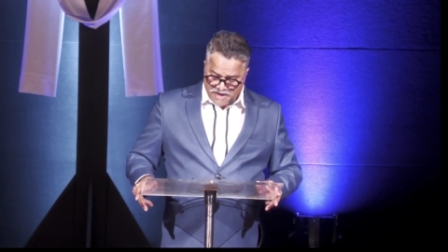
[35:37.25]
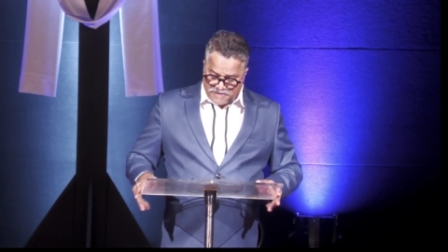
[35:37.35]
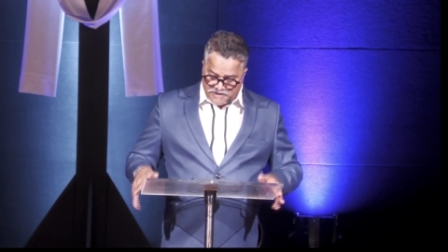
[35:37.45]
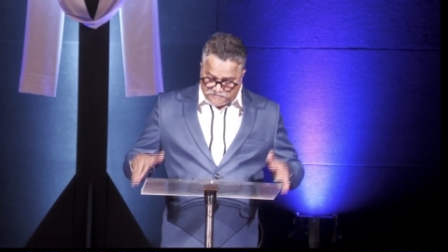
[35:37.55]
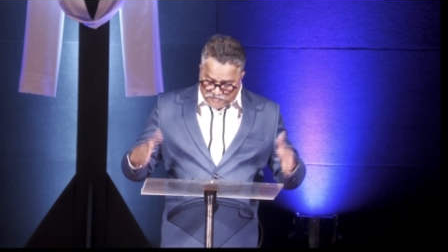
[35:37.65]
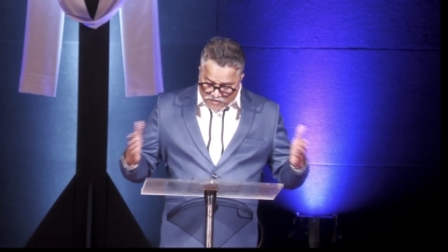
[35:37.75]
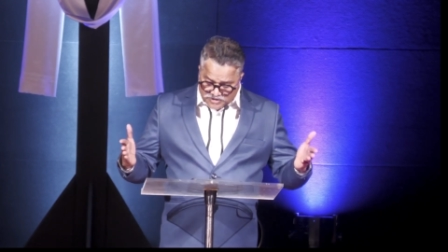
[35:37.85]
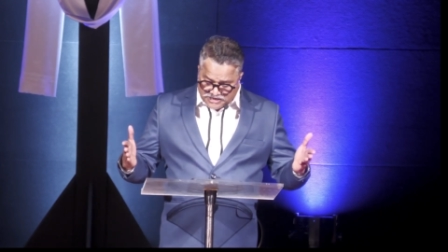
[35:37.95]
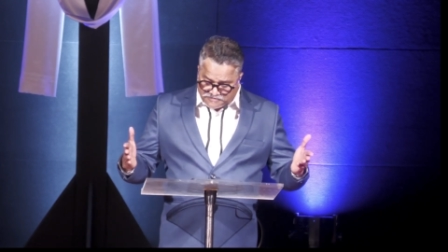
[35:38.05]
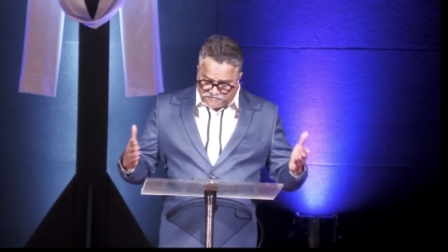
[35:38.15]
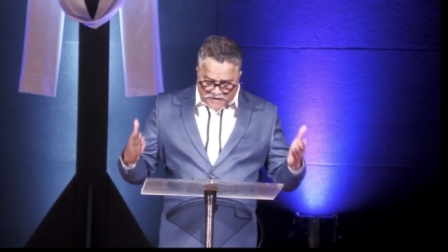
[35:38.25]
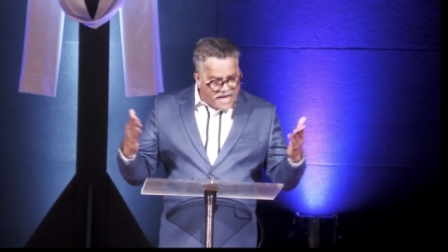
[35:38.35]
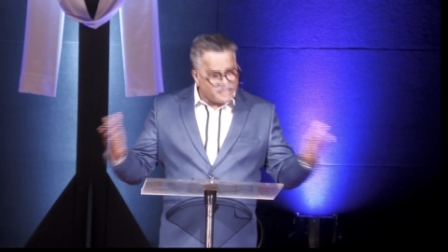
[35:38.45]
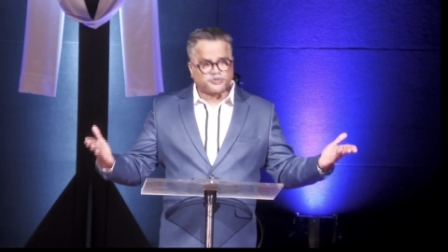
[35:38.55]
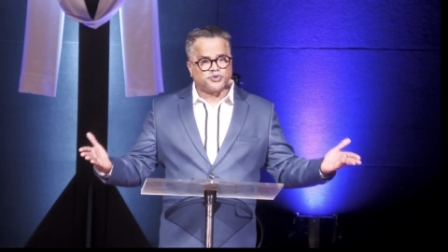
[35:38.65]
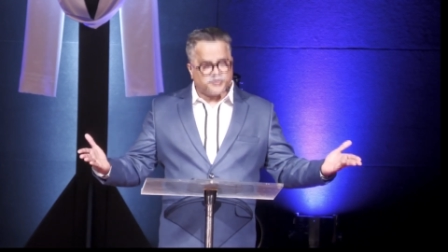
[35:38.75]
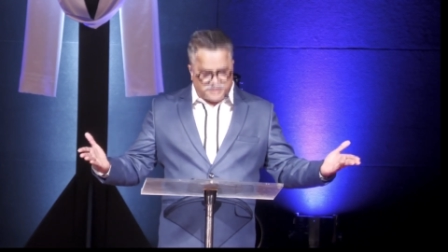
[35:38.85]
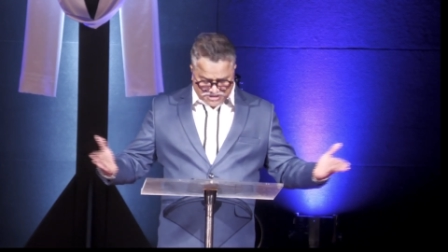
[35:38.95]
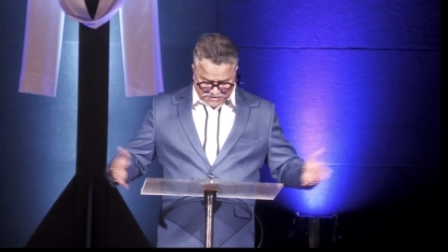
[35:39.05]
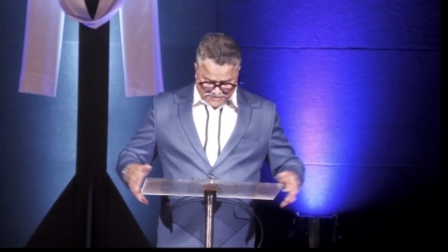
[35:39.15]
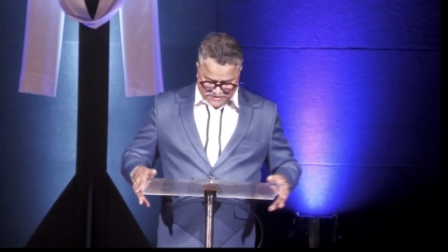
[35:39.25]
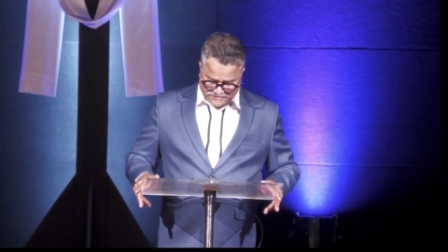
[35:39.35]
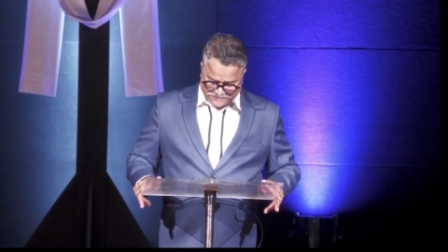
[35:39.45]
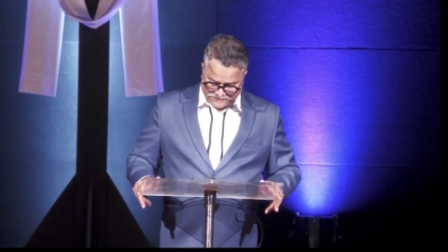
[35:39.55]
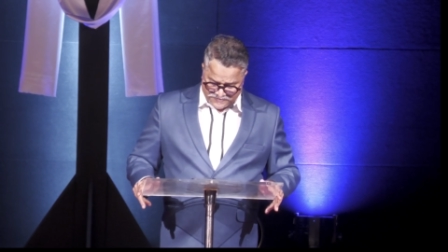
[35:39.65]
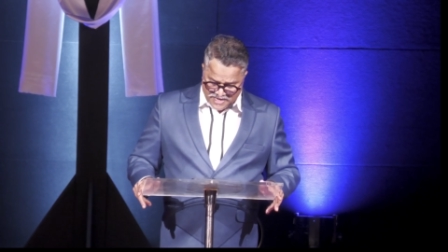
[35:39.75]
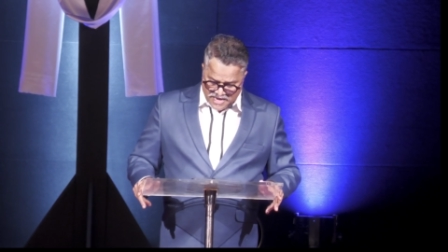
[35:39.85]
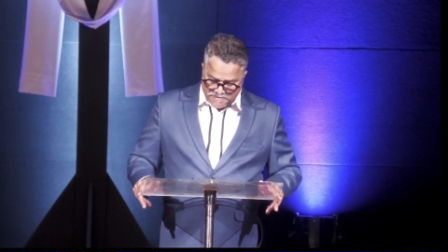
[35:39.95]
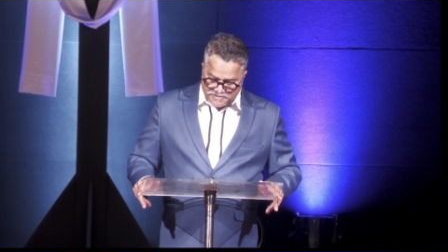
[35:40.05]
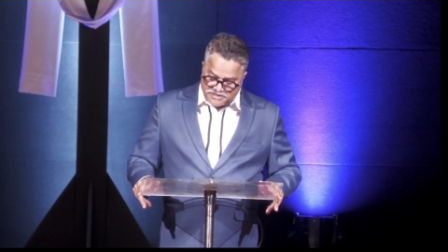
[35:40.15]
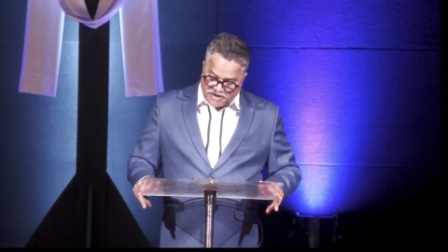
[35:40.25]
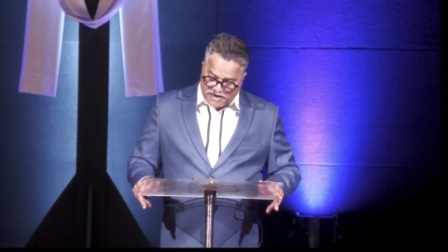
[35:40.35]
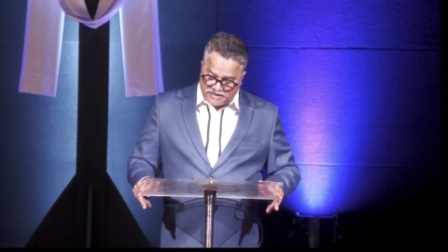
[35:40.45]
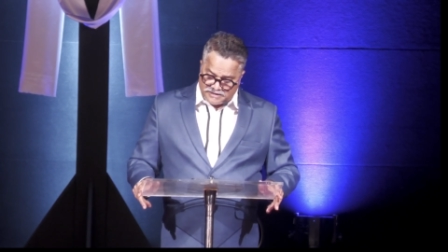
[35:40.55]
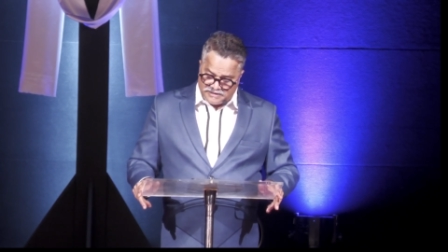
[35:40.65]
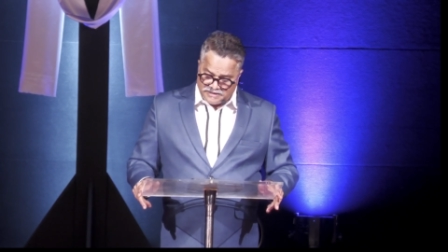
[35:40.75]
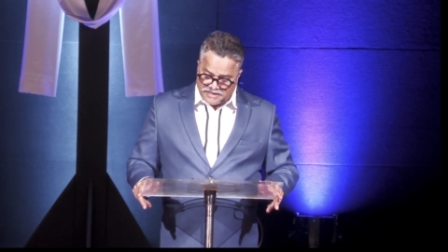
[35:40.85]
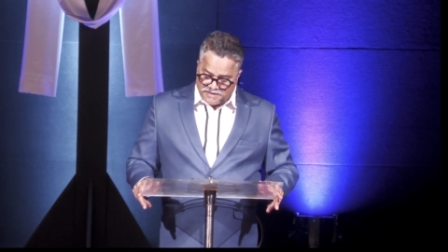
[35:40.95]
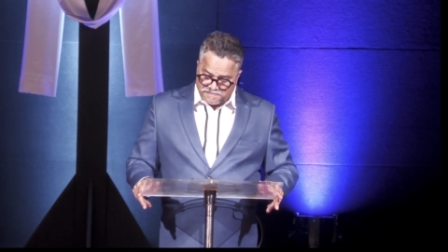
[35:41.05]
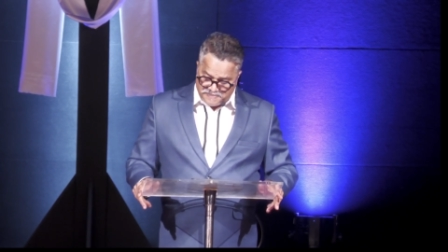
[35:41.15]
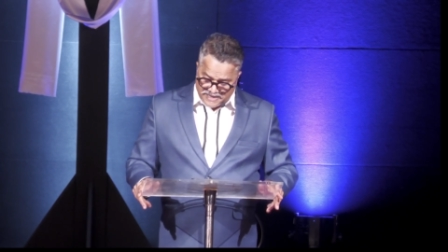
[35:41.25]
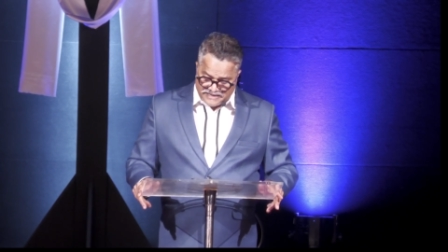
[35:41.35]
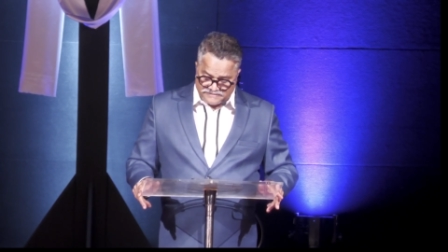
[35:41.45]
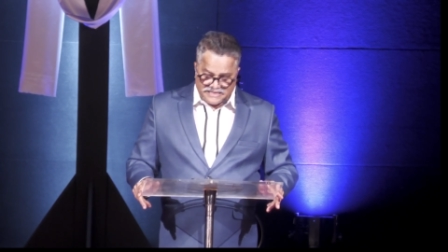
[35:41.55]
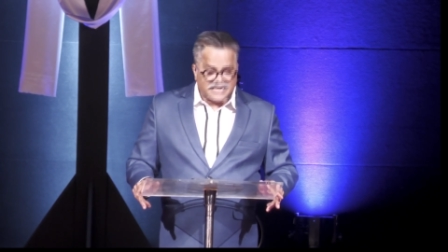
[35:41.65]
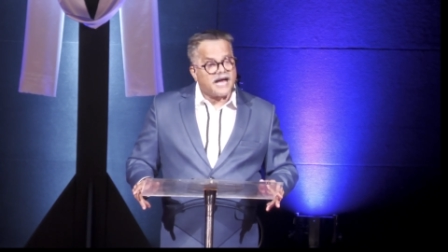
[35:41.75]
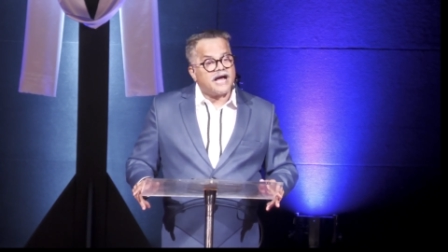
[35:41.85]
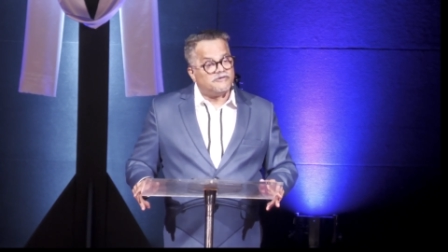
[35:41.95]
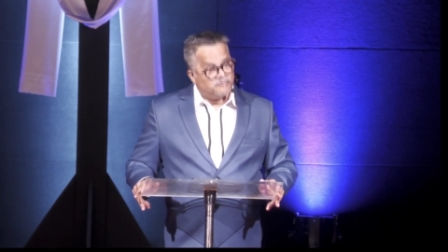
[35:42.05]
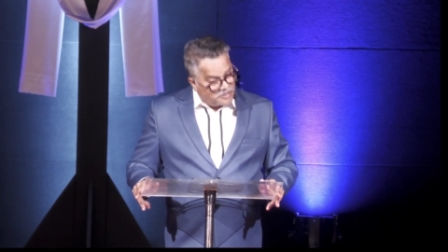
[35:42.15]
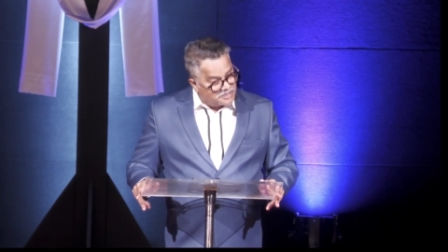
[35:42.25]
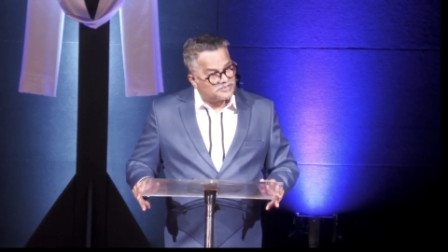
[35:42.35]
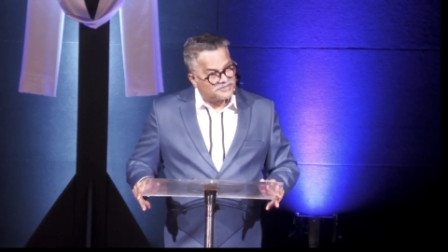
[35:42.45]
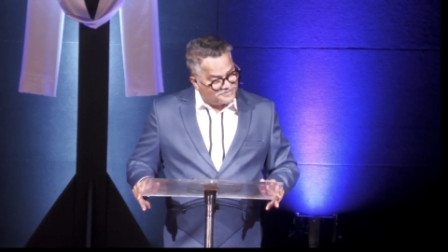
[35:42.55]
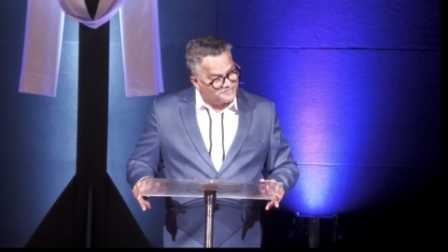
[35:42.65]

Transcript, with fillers: My flaws are far too visible. But God believes that I'm worth.